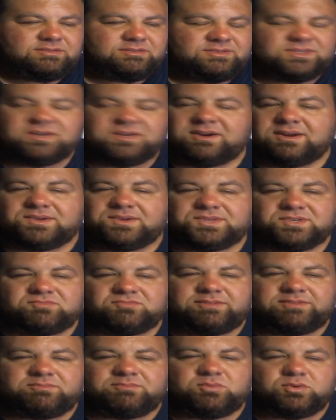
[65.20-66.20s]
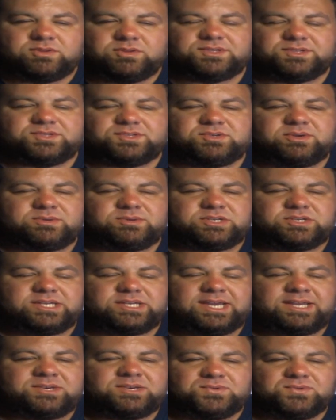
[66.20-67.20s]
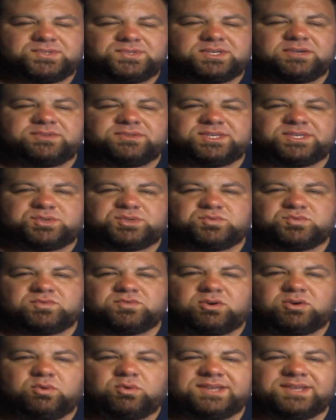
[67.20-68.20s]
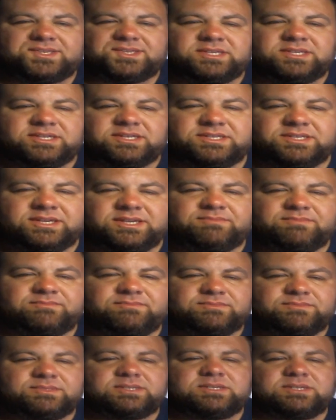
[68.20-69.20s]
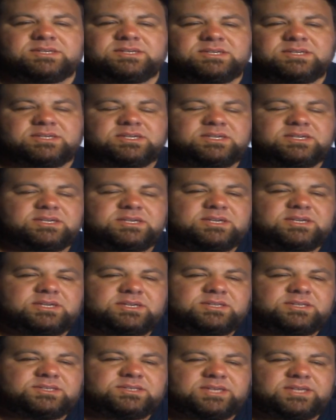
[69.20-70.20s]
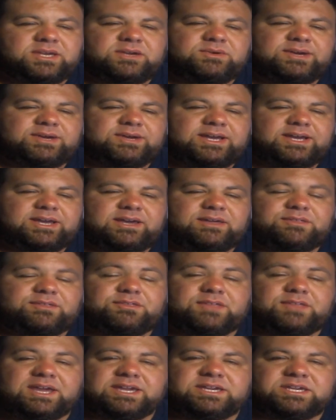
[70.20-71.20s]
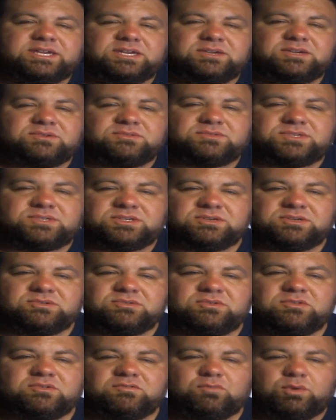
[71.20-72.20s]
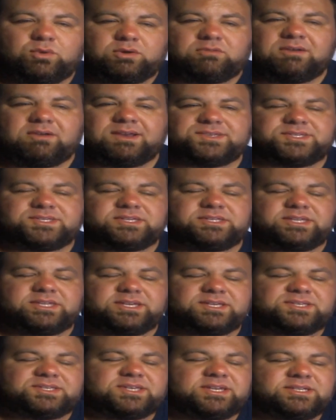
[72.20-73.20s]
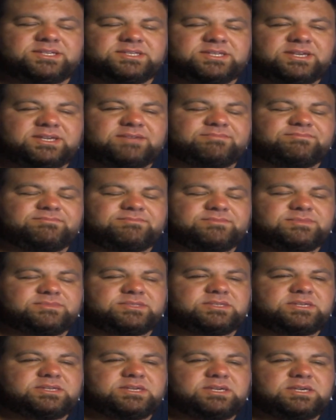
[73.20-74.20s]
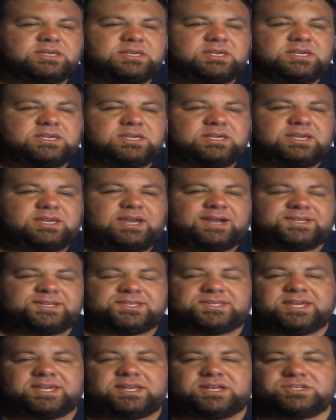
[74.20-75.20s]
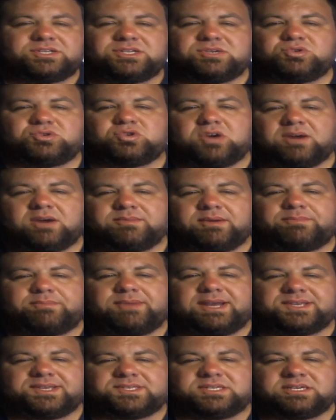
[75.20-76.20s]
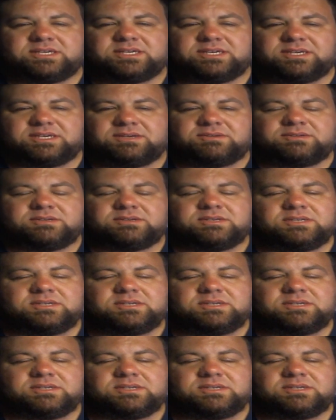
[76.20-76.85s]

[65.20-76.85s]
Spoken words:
sorry, I was just reading more of the description, and also this was requested. So thank you to who requested this, and as I said, I do try my best to,